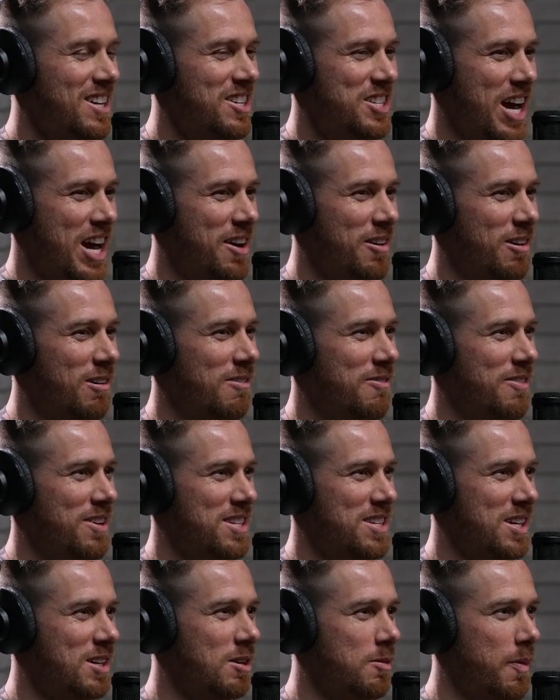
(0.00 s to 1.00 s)
General
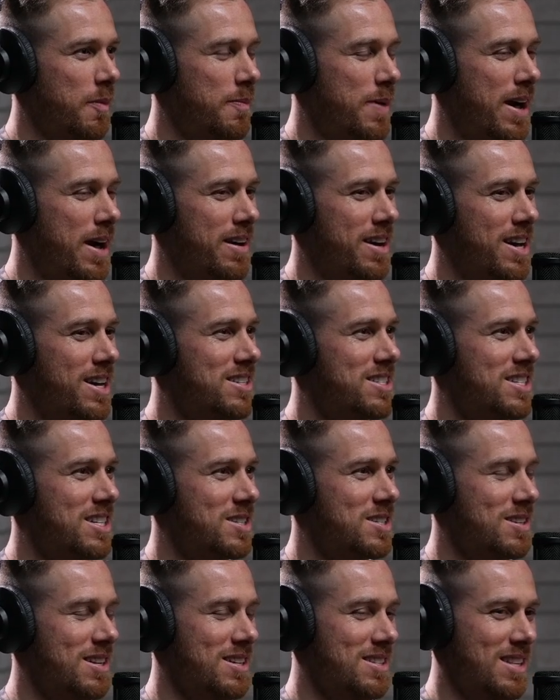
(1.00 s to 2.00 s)
physical preparedness
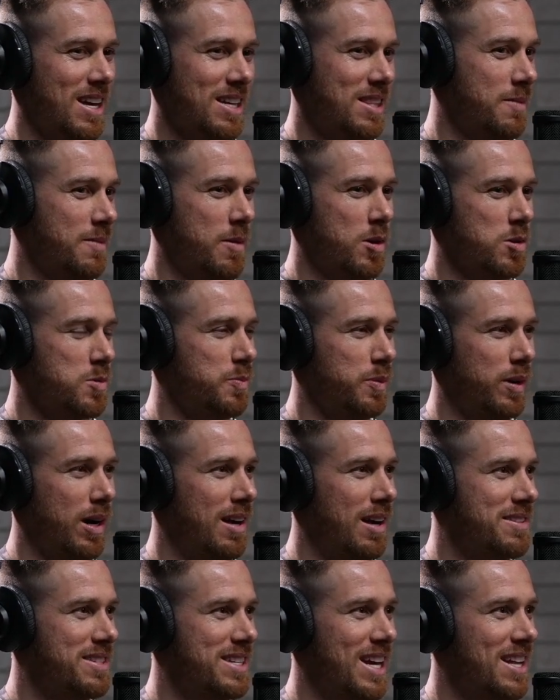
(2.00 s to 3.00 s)
just is like the most
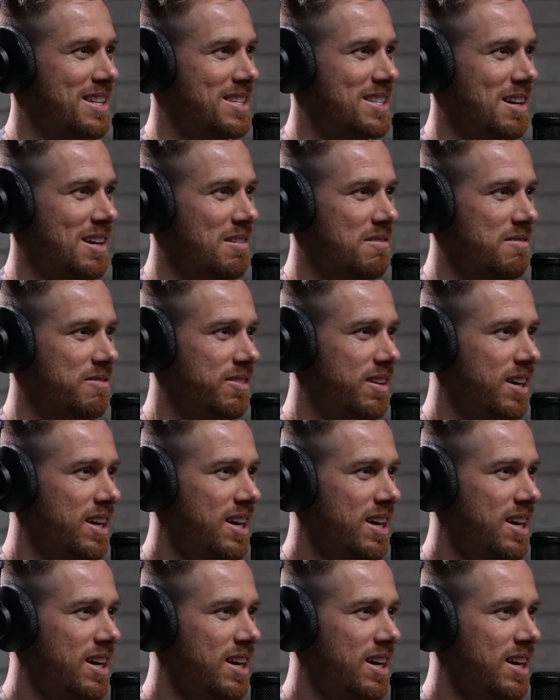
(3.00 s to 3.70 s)
broad sense of